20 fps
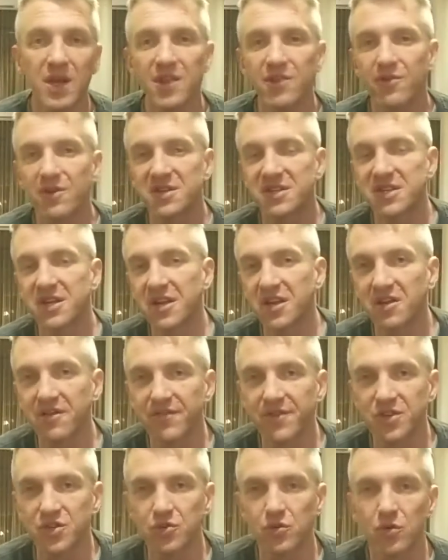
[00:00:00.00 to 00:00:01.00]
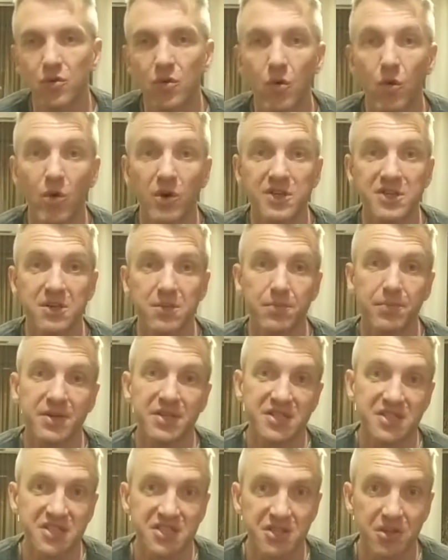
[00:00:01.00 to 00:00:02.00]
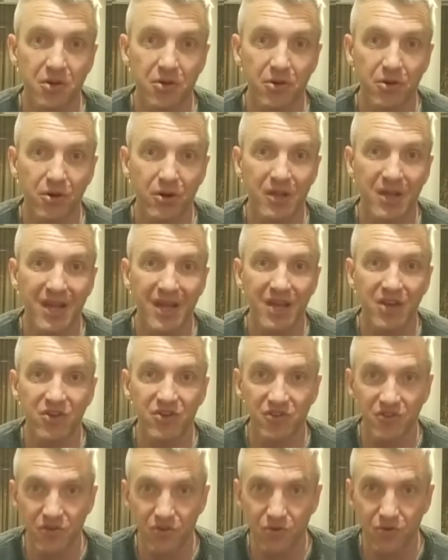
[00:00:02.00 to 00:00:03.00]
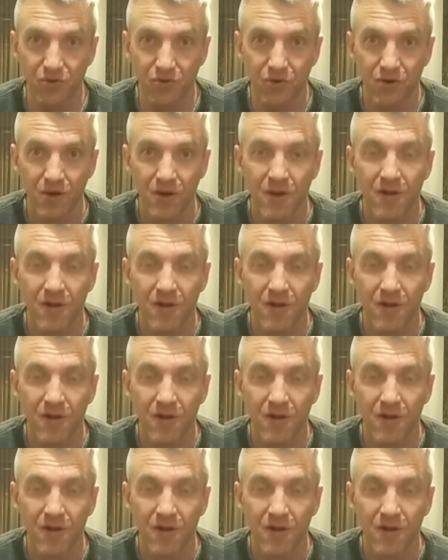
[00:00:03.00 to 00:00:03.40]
either as an individual or as a business owner, can do